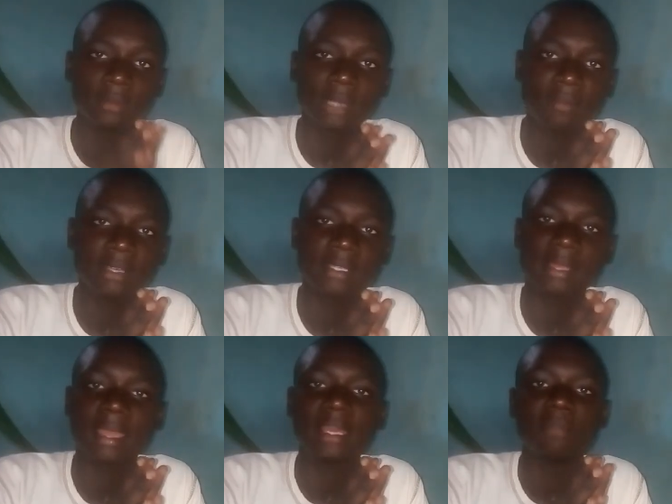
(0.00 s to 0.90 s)
Graphic
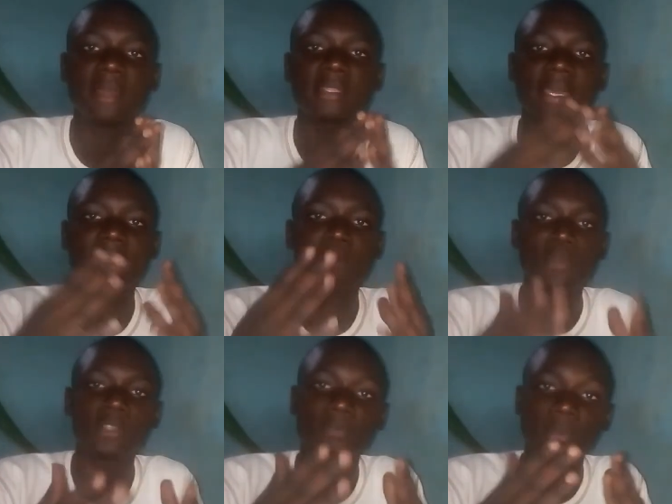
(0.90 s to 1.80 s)
design elements are the
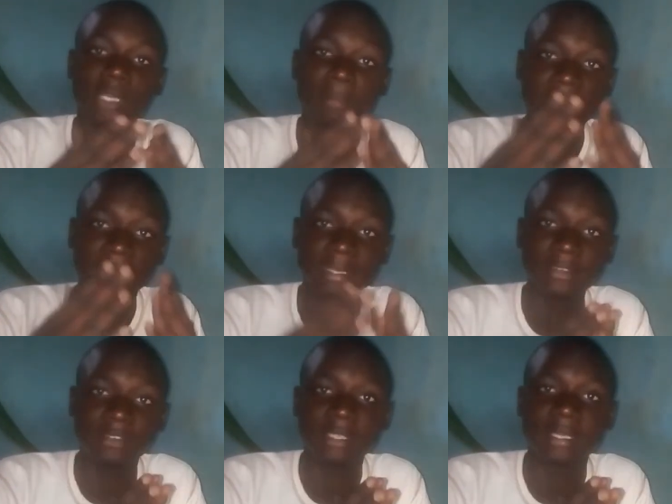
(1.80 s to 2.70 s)
most fundamental
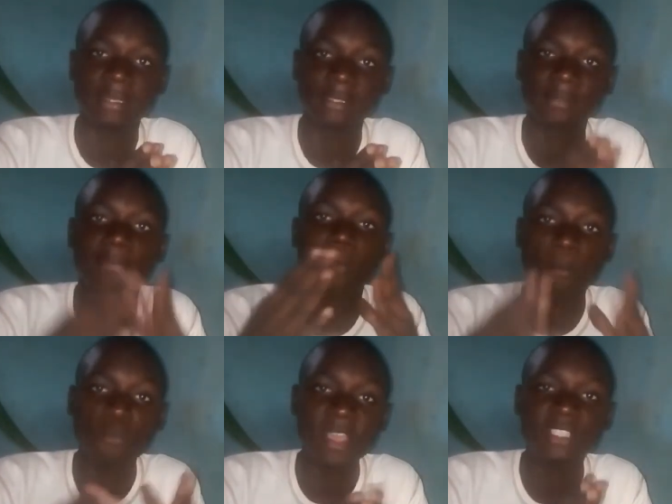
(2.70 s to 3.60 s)
ingredients
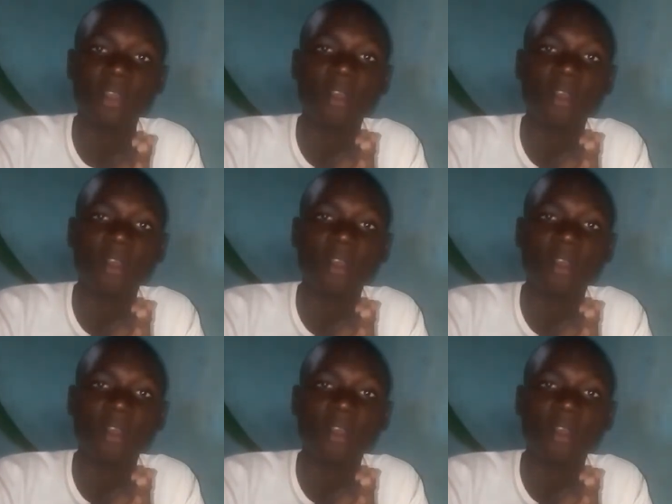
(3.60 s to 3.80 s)
from which